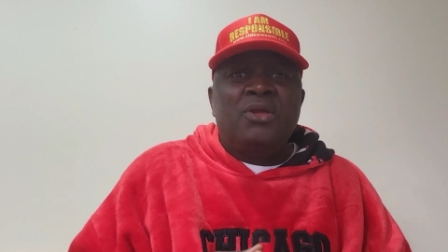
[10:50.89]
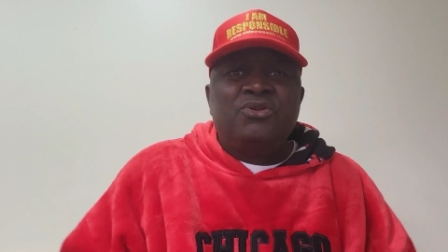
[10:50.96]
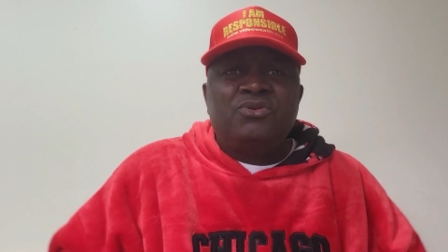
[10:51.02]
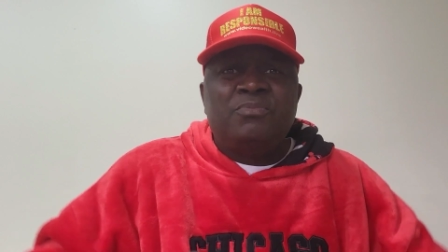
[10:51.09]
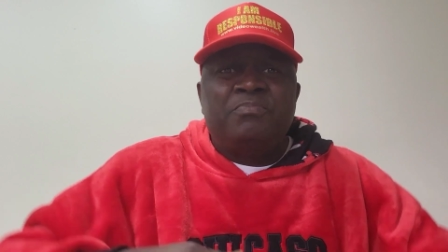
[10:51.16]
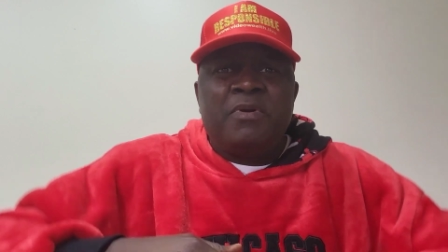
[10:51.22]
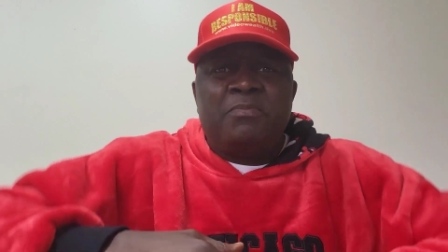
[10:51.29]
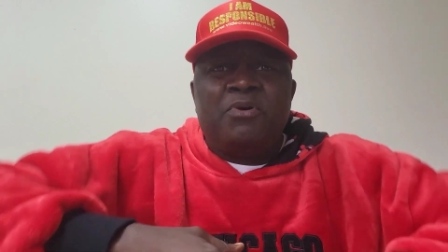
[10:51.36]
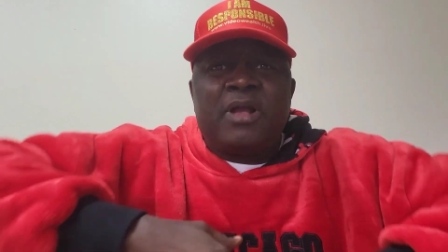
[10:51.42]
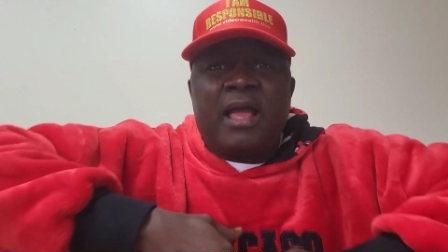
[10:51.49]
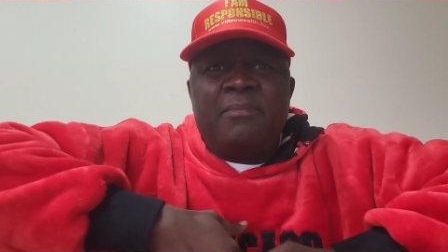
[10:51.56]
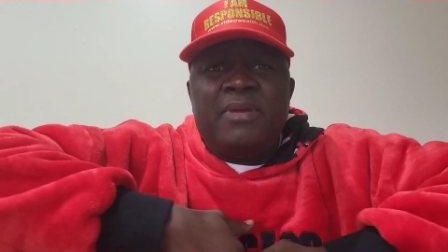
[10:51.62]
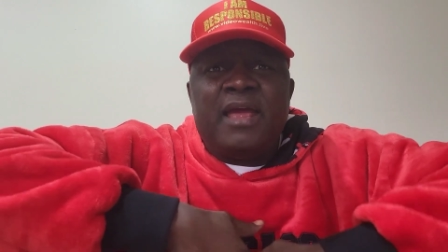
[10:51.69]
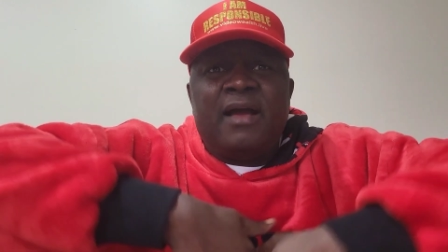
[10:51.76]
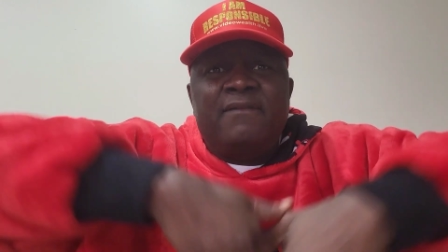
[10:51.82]
you people
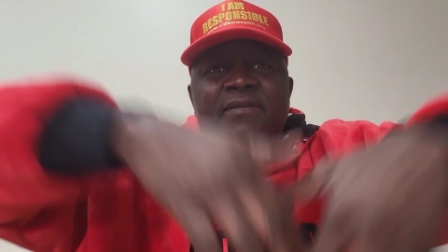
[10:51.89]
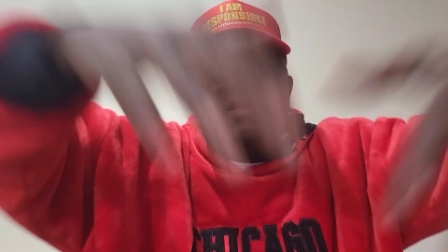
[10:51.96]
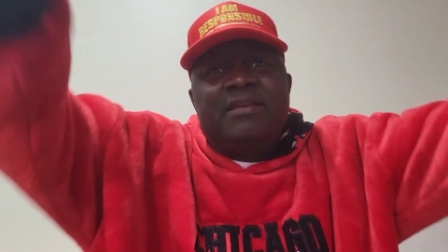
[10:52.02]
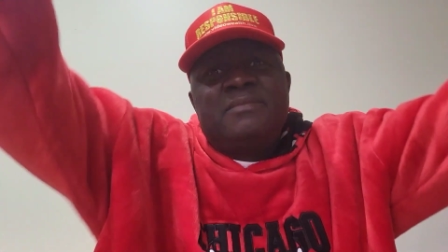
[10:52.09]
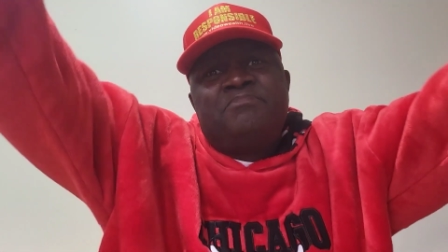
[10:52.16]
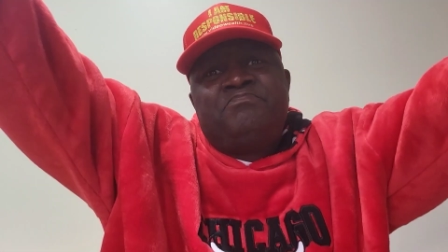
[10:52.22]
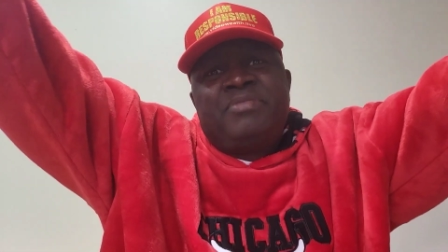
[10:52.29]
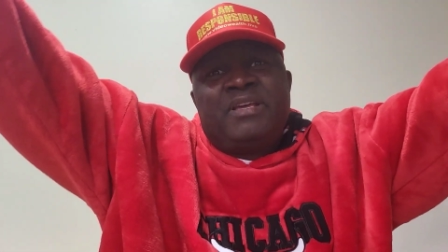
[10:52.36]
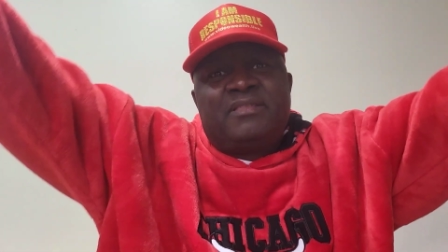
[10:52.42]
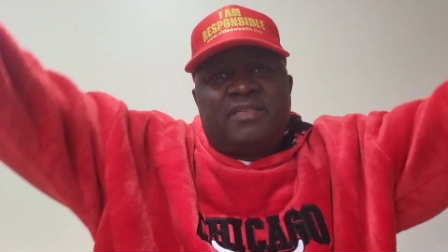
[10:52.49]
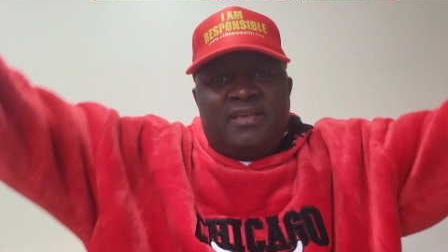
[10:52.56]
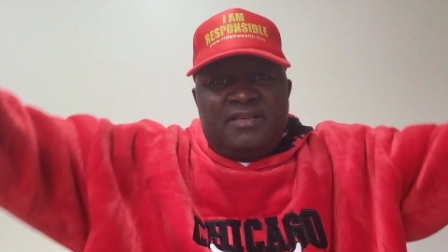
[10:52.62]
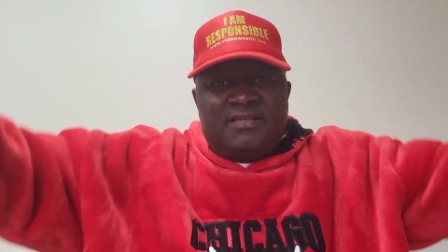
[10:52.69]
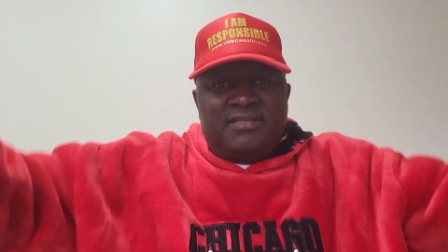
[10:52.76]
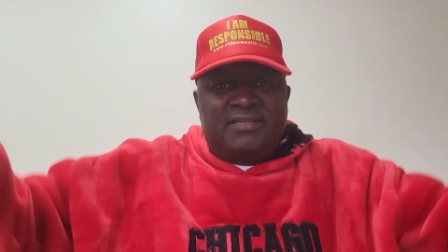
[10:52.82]
can be having the big
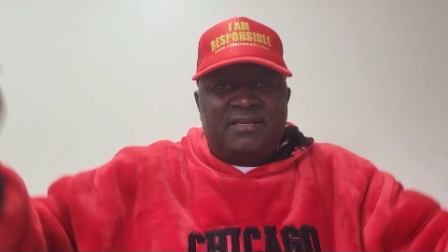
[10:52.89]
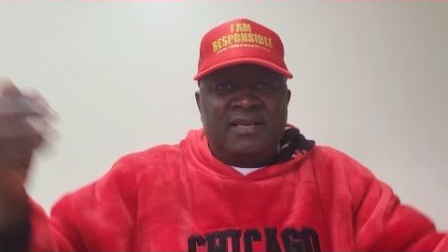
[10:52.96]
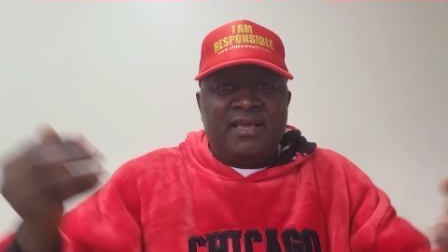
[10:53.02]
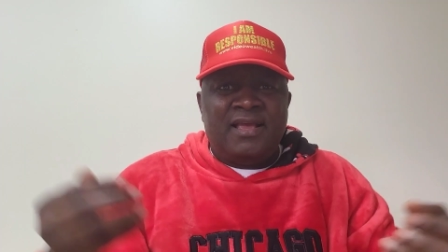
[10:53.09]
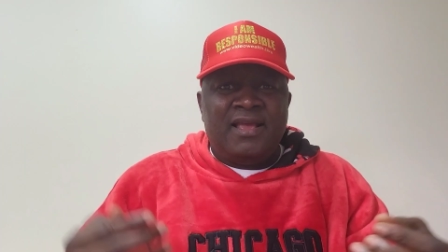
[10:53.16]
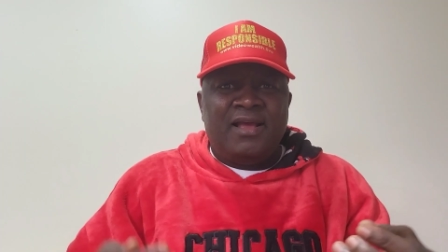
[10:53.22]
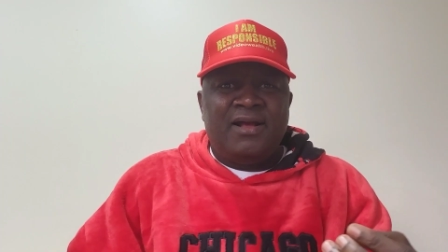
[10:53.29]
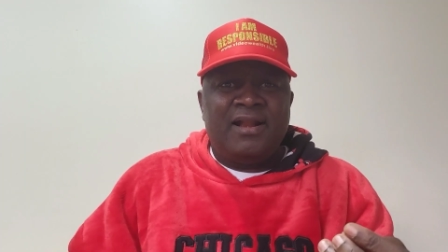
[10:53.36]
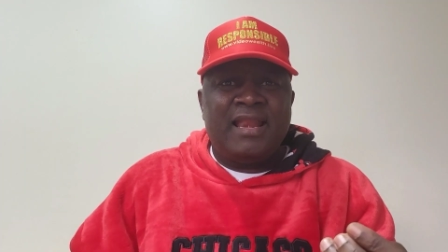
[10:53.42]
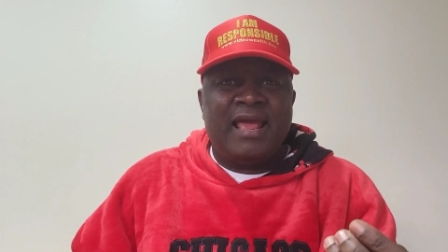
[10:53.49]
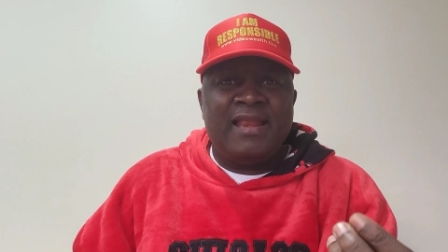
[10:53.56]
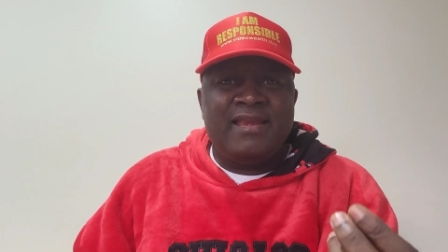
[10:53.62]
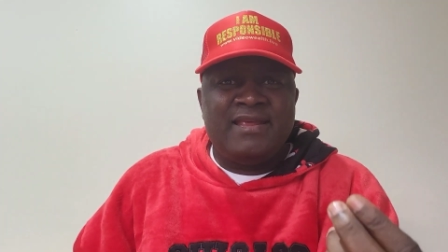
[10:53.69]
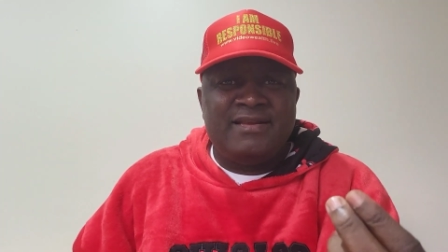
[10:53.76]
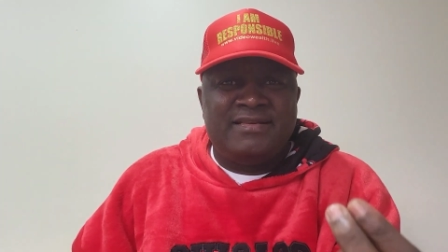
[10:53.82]
things. All
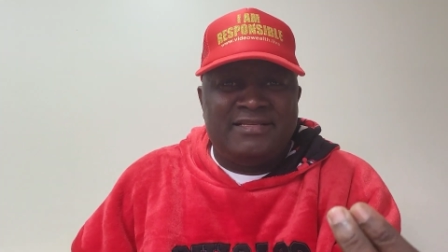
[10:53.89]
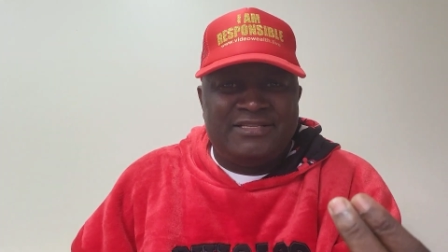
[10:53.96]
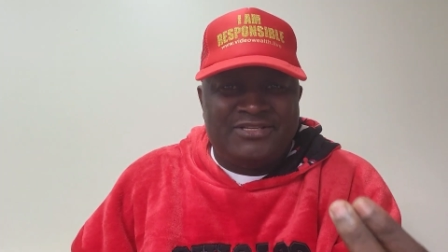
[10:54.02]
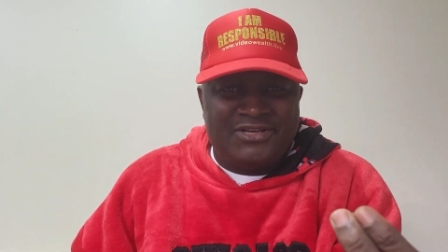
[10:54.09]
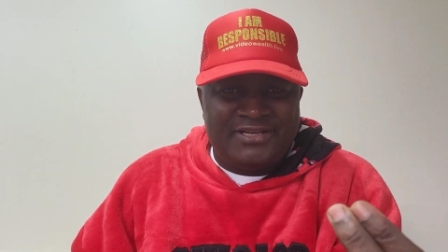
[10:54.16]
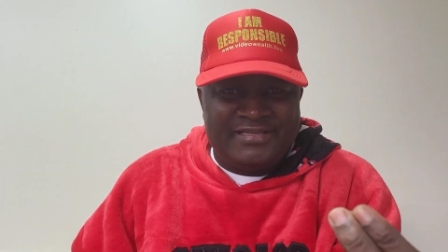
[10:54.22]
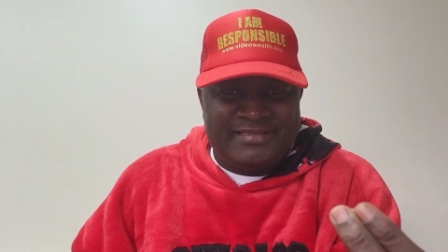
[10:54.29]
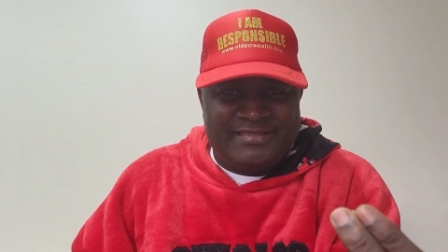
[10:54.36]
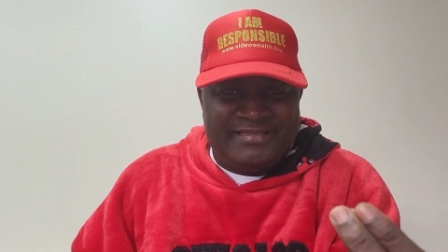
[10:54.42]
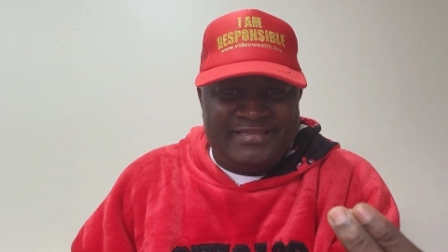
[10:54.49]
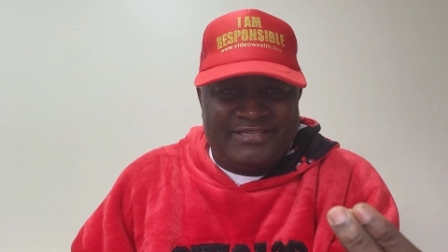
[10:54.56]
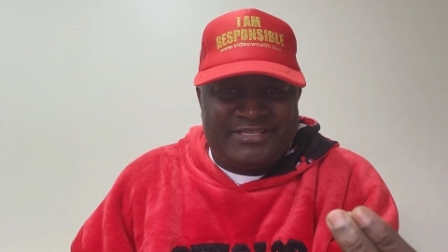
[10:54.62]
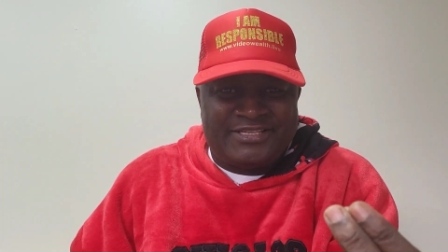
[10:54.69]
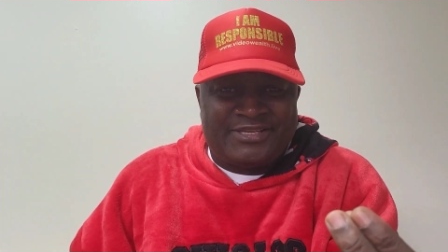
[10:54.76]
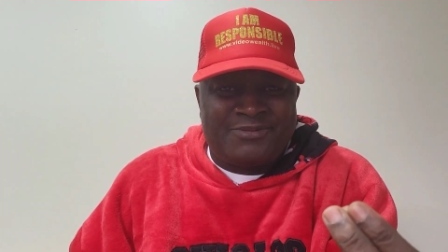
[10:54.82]
I need is just
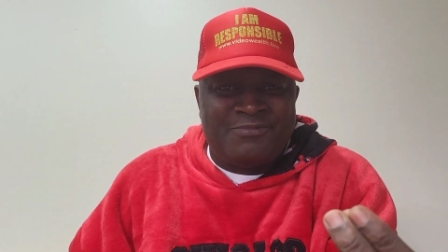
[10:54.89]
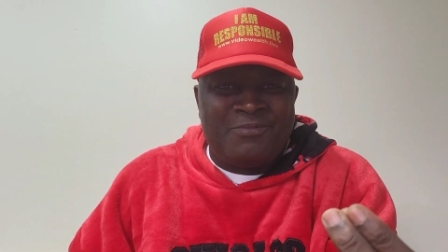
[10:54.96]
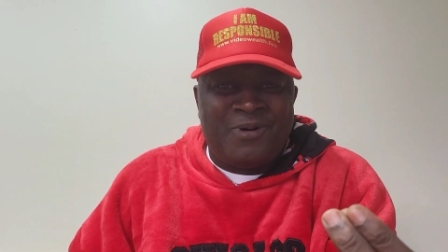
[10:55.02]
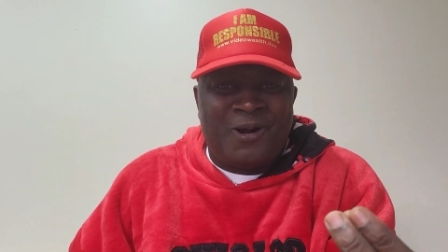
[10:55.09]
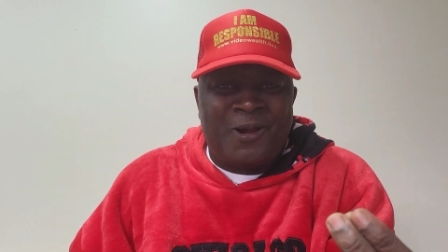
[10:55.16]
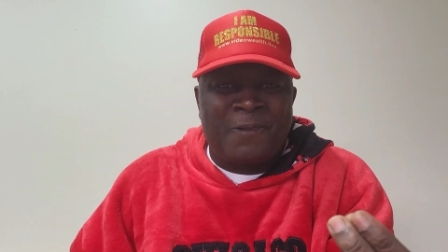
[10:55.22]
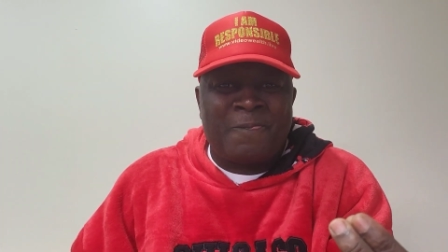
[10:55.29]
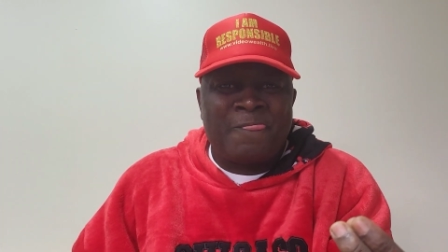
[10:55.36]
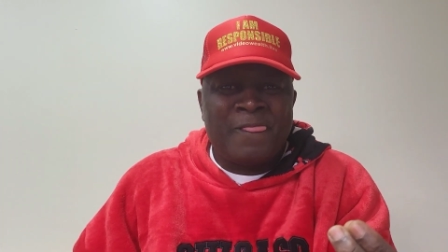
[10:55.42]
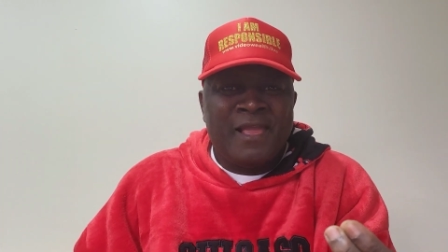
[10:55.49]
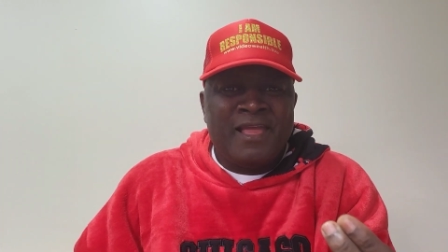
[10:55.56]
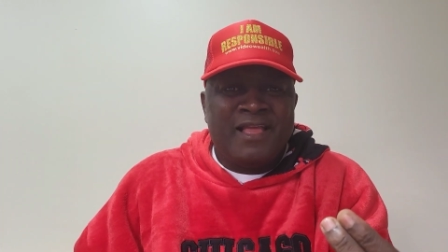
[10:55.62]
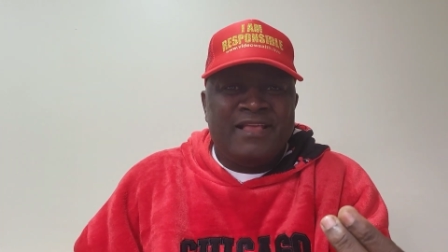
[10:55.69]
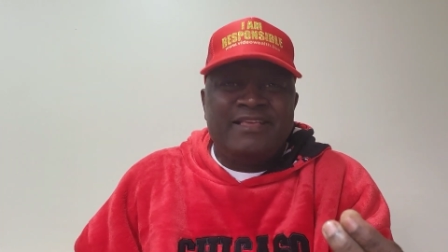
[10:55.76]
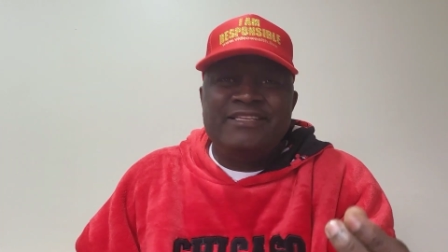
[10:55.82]
this small.
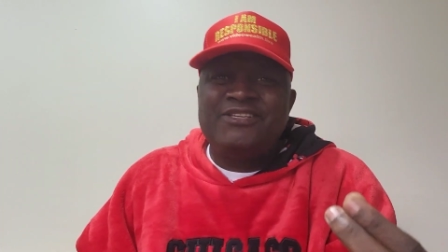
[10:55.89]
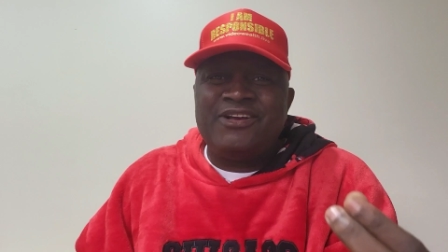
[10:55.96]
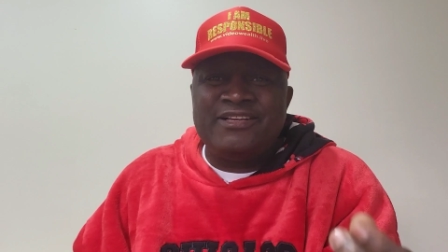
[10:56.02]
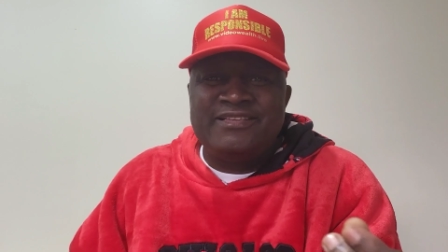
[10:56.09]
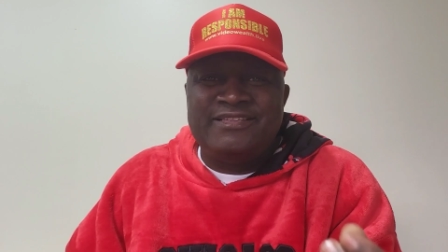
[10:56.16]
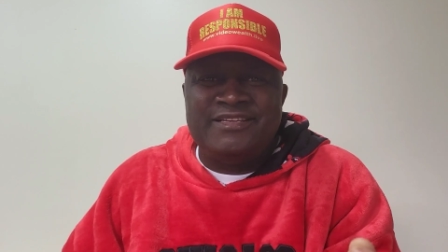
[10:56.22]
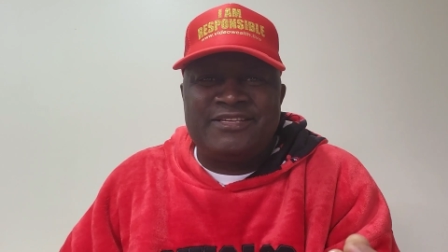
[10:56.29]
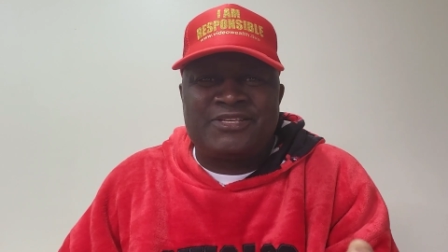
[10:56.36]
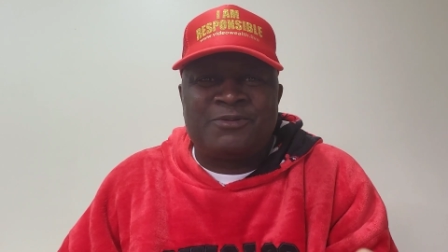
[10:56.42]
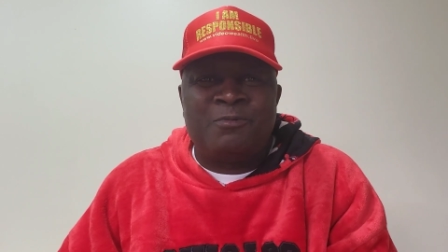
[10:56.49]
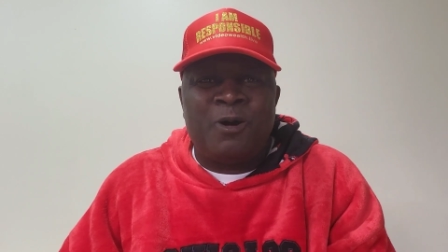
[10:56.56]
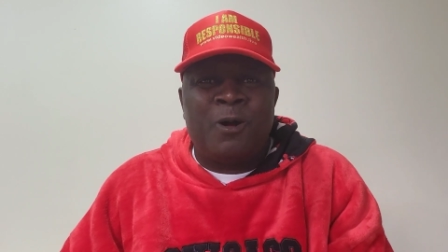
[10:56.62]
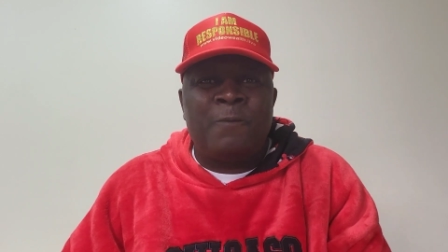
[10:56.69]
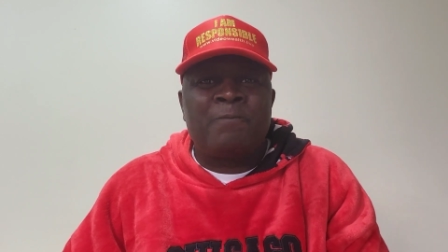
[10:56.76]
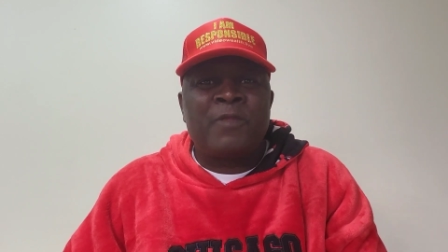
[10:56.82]
It's just this
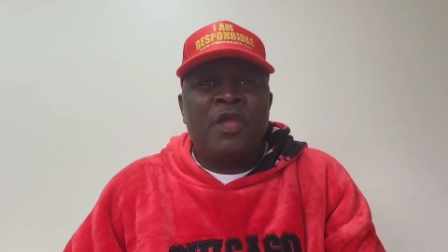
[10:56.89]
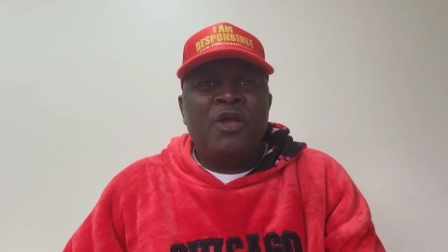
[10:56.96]
one.